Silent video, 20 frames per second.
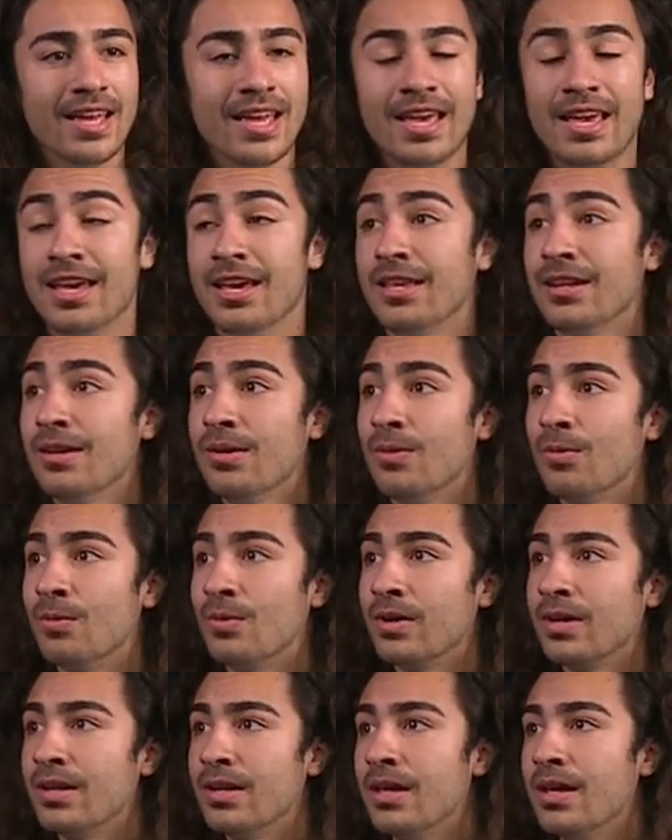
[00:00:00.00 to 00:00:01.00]
And
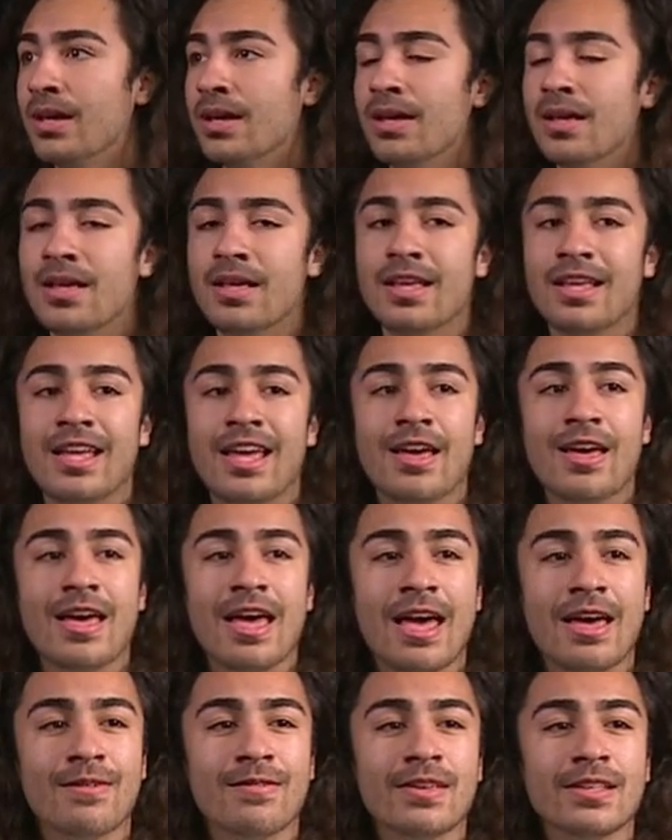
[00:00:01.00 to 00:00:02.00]
we're going to
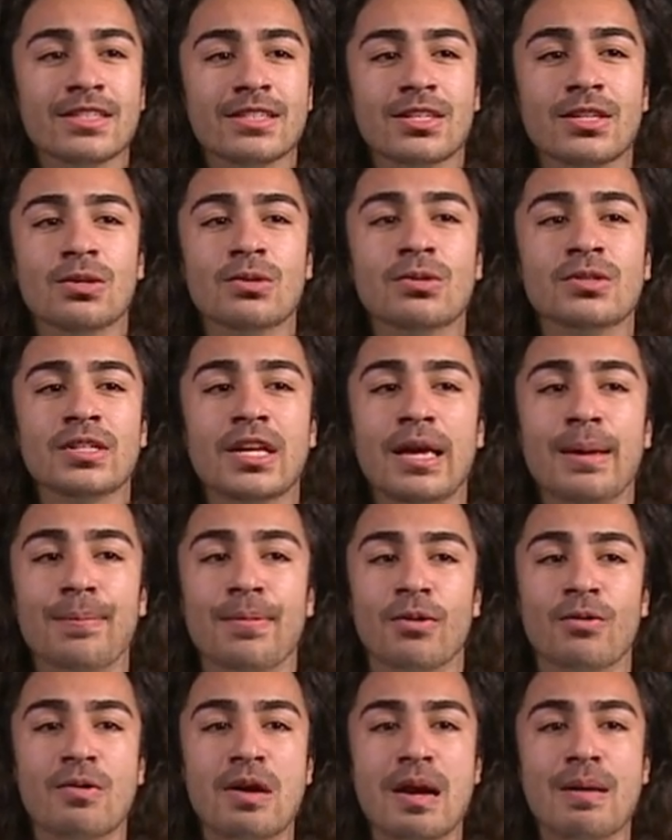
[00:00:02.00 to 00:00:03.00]
have it use a
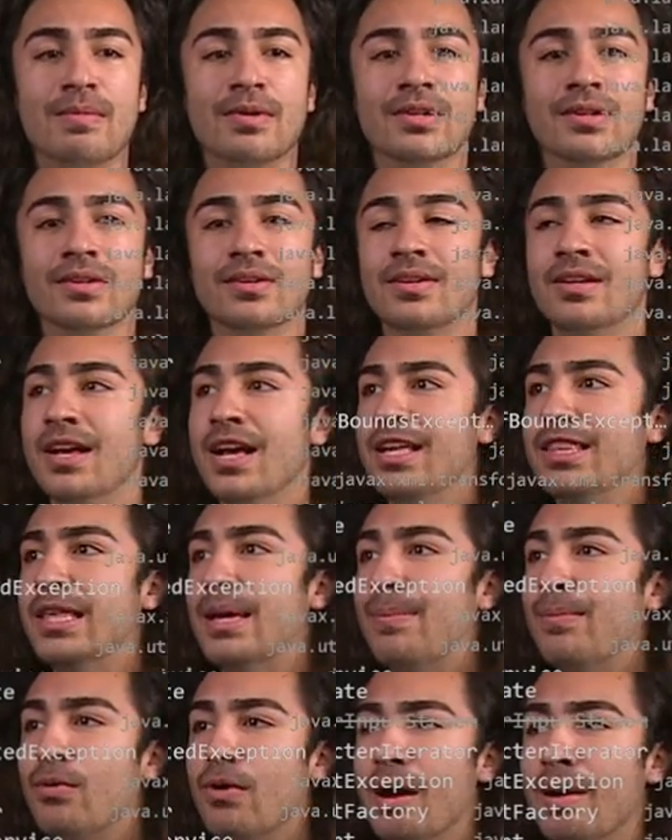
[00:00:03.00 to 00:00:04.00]
parameter. And
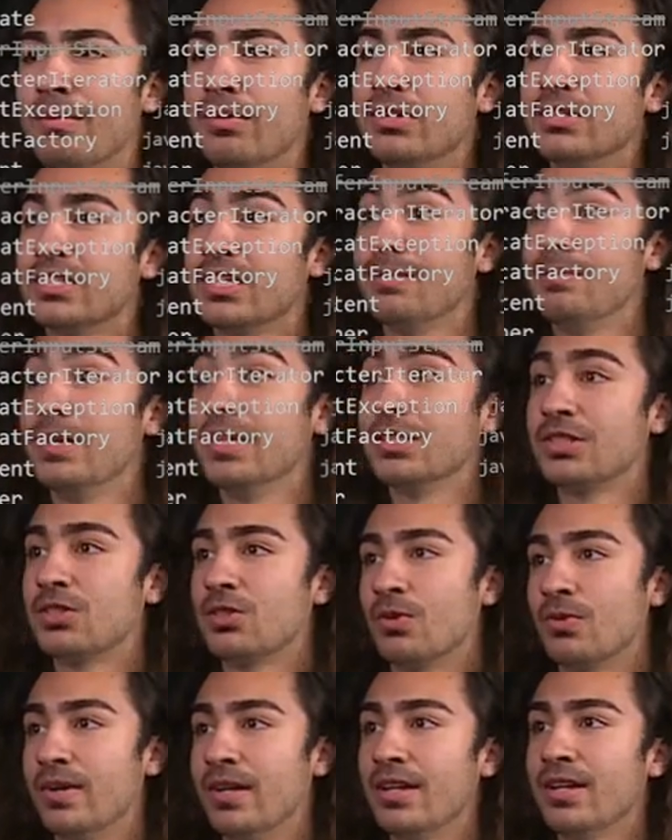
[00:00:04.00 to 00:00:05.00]
that parameter is going to be a
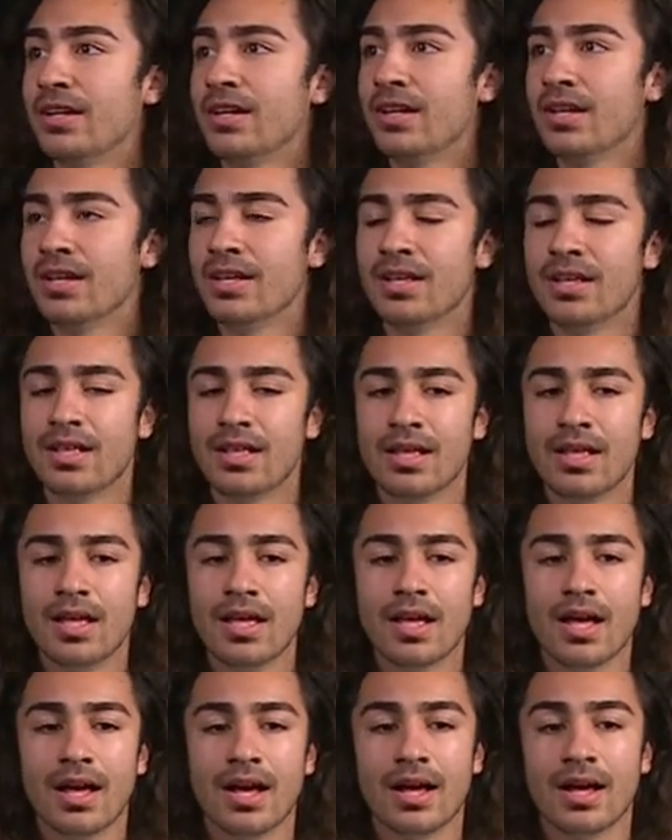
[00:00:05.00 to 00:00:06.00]
string.
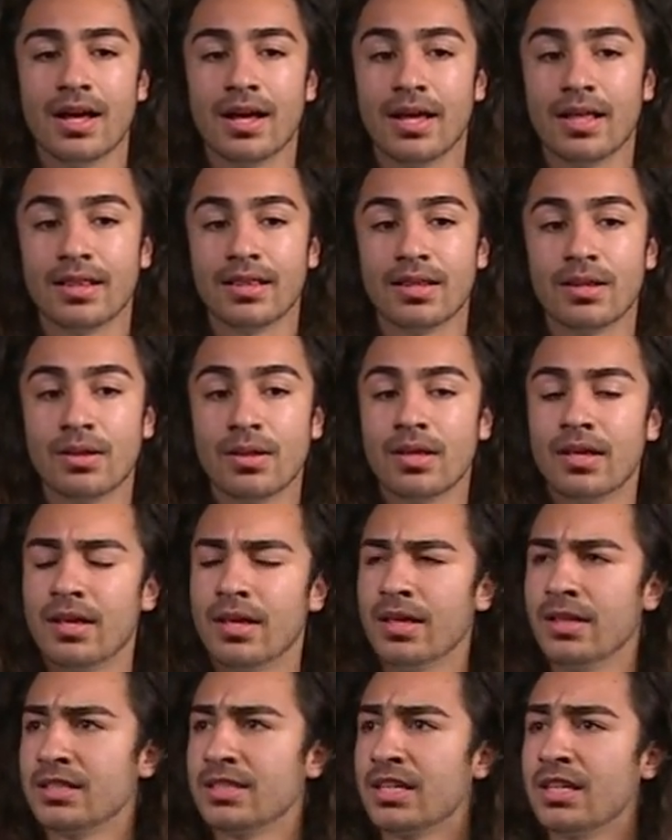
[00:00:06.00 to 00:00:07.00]
And
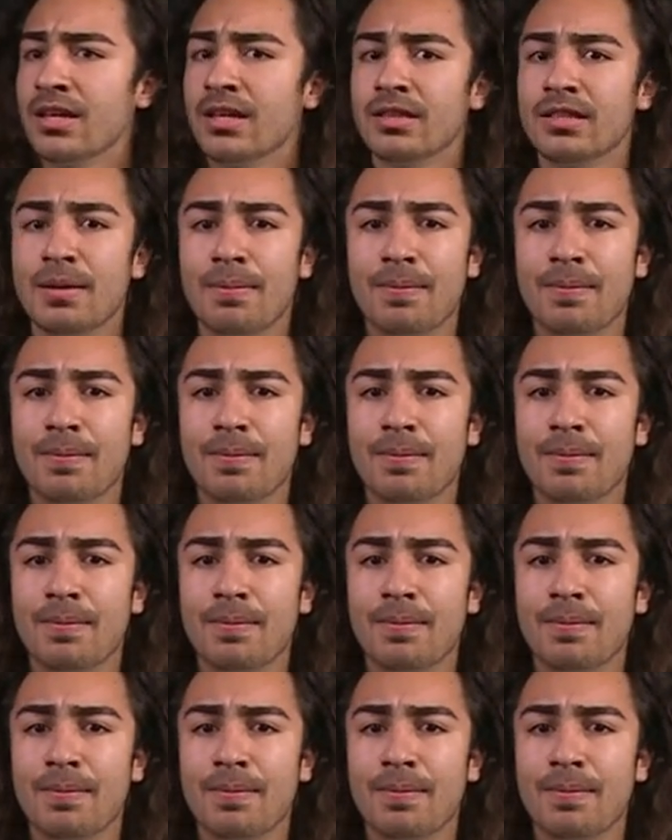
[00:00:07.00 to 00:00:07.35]
it's going to